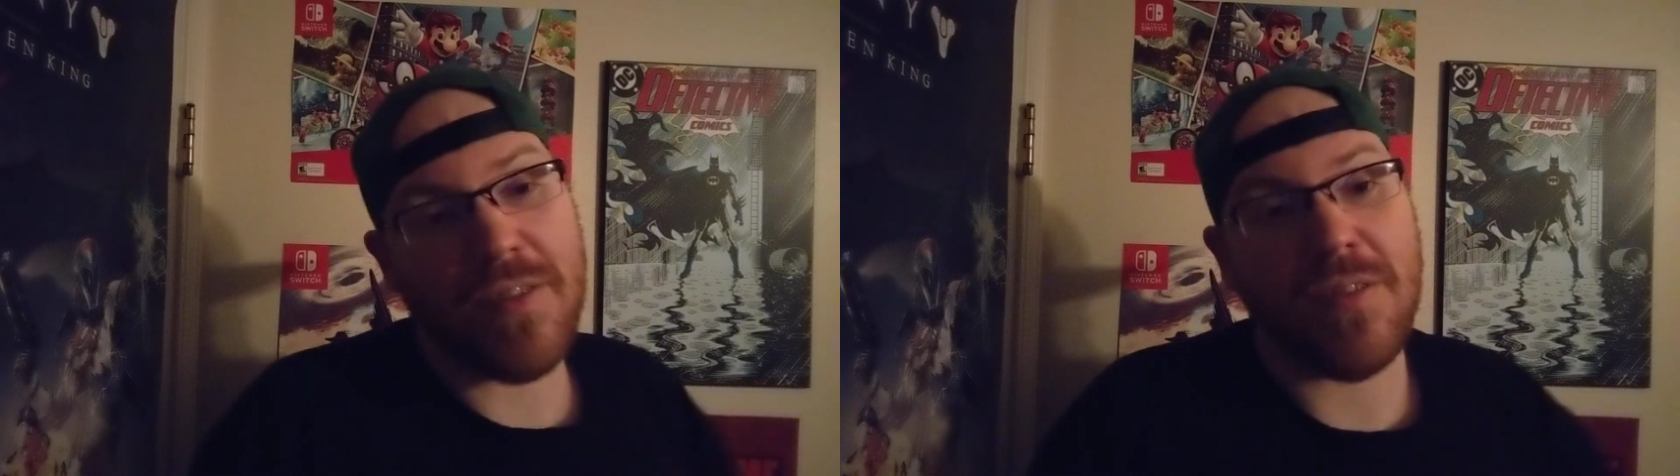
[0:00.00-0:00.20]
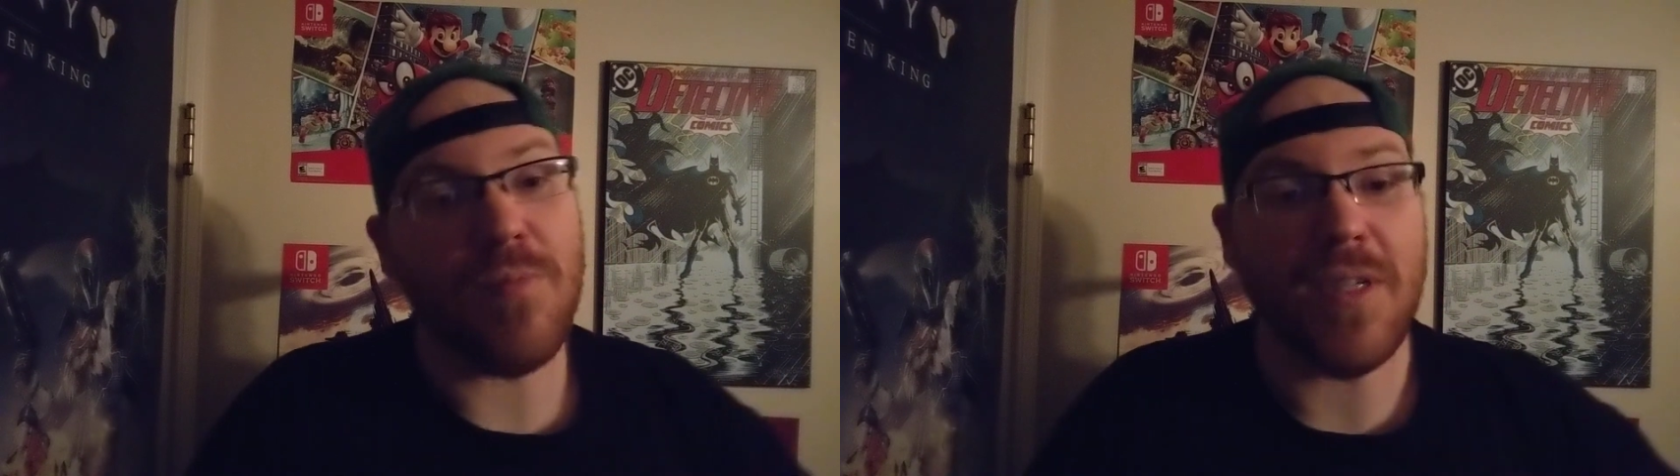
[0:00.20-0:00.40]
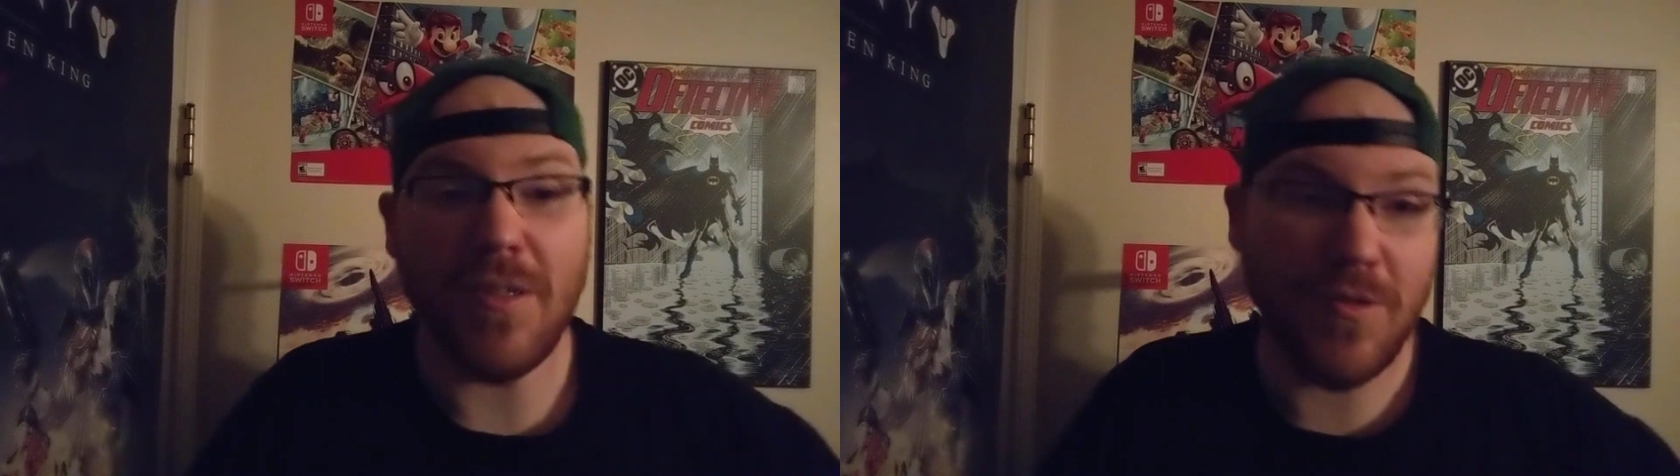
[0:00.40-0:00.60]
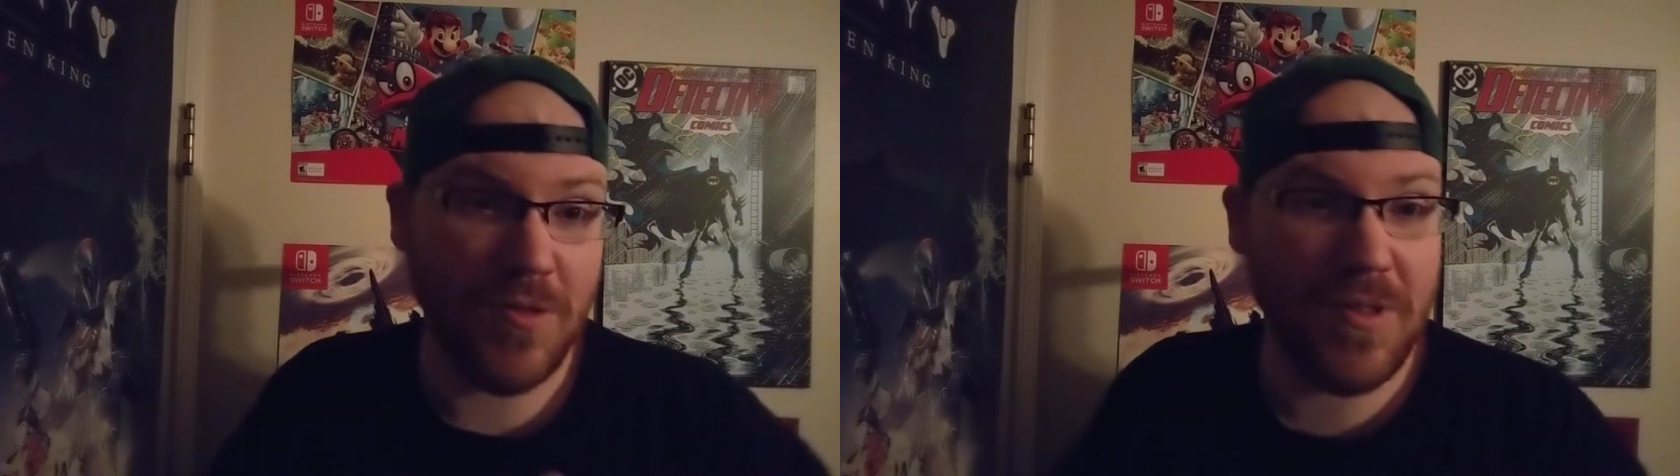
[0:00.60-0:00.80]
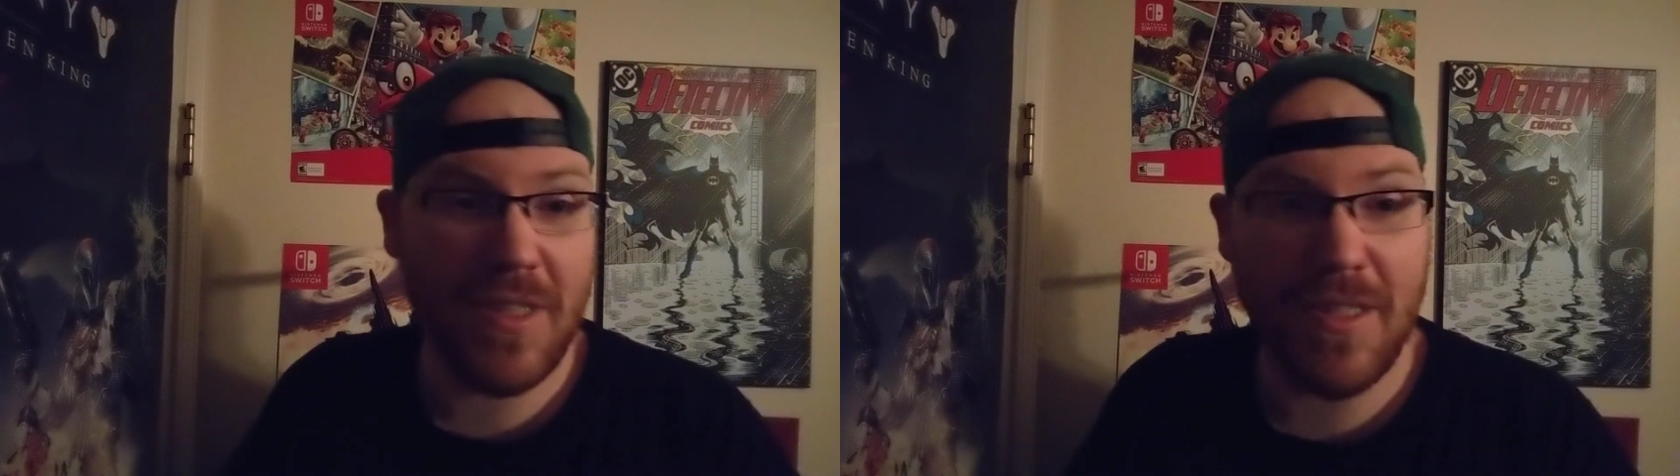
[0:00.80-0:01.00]
and someone else
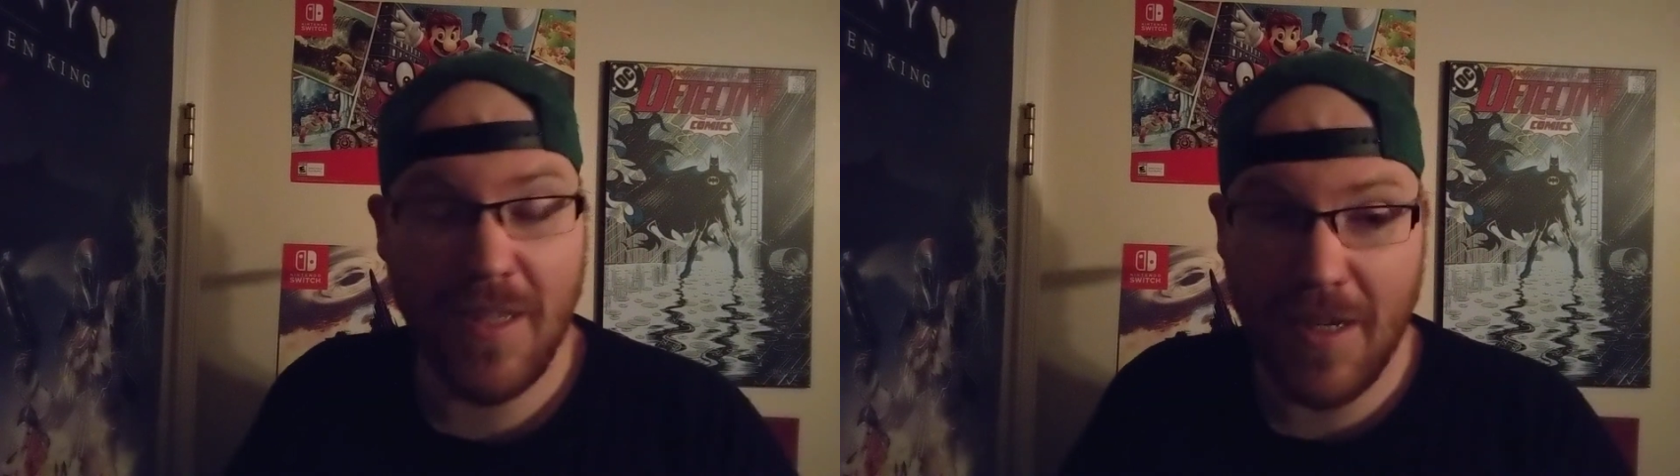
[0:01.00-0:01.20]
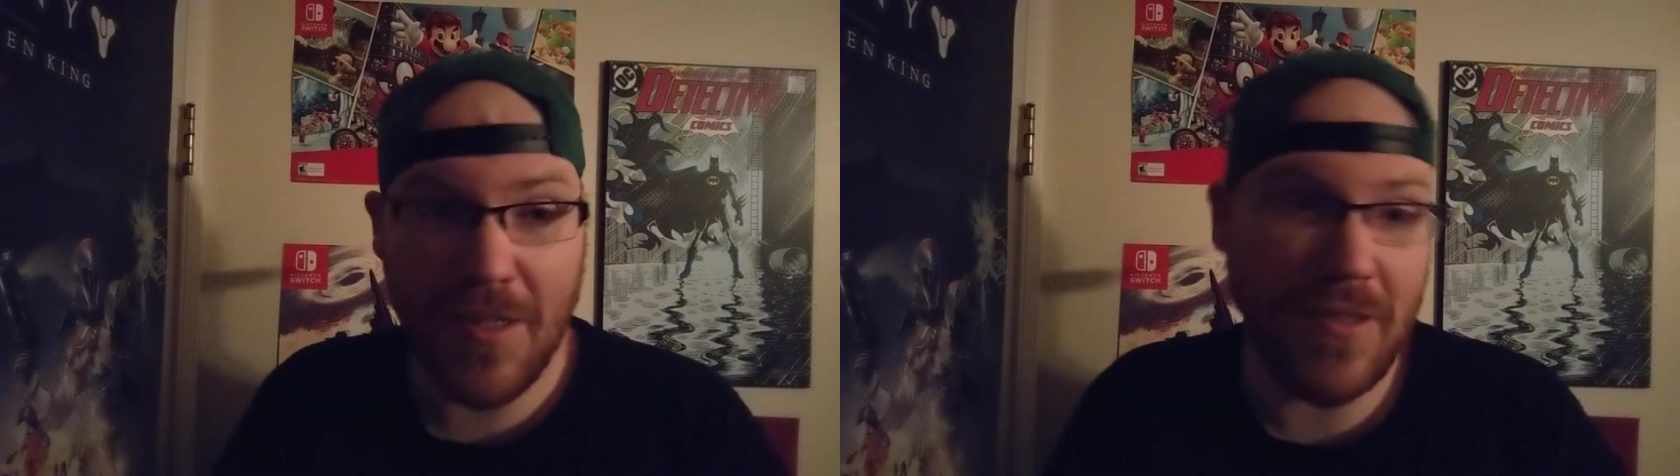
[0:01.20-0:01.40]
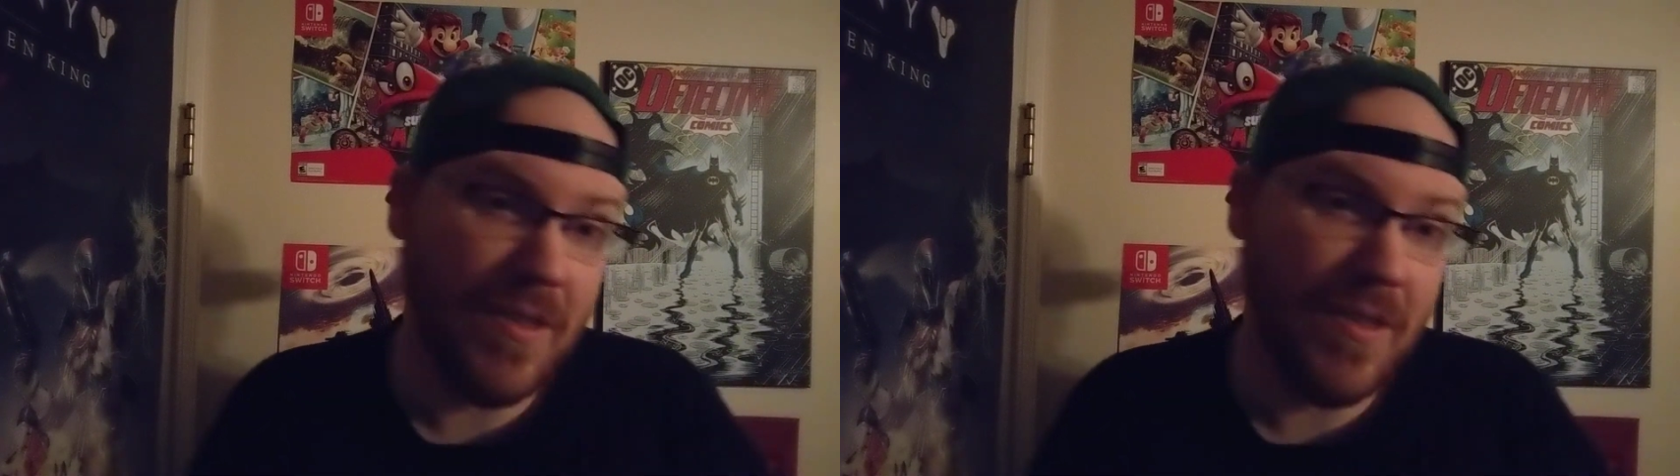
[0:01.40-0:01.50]
will see theirs